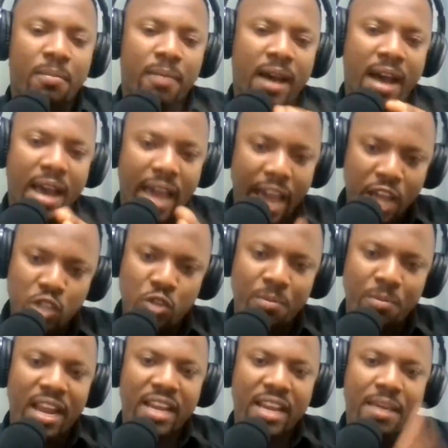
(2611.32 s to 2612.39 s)
kwamba
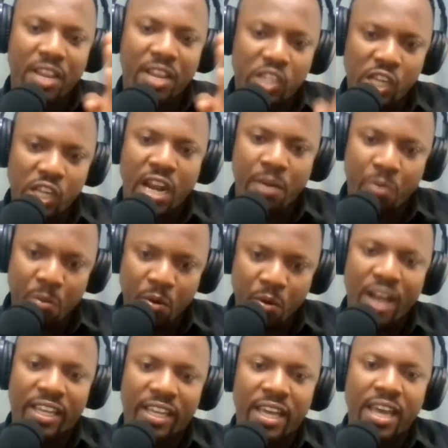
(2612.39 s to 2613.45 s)
Angel Bernard ameachana na
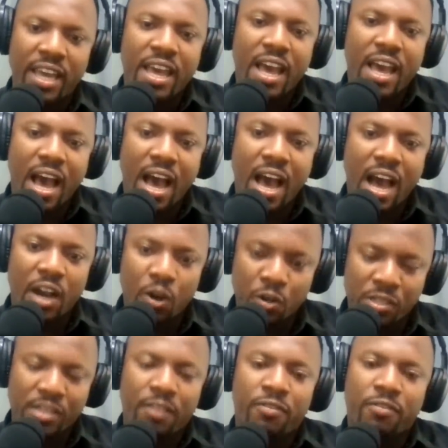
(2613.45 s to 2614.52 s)
mume wake
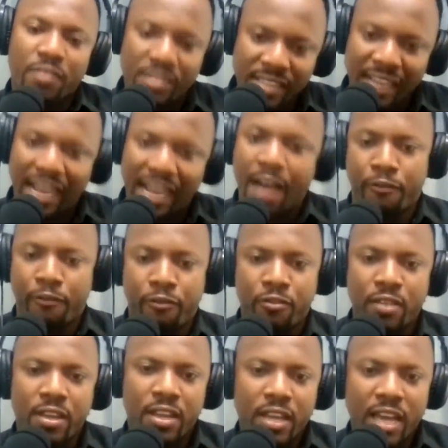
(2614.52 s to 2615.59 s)
God Save
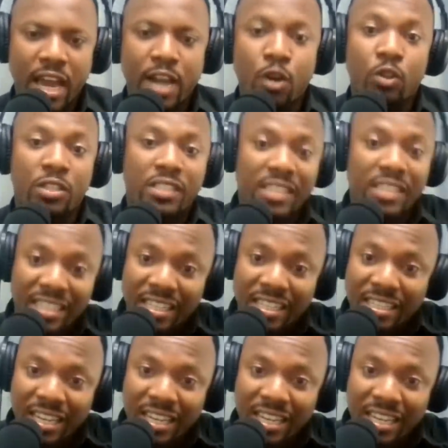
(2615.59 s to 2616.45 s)
Sakafu. And those